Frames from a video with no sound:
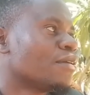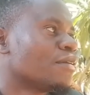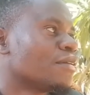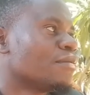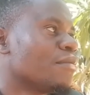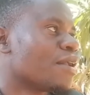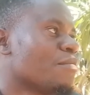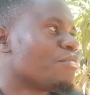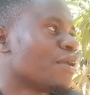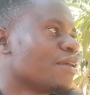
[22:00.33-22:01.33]
But I'm
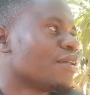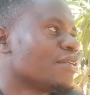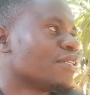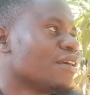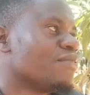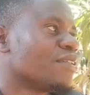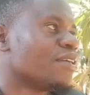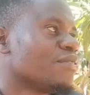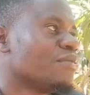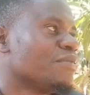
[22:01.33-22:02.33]
praying that everything will
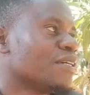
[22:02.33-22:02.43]
just be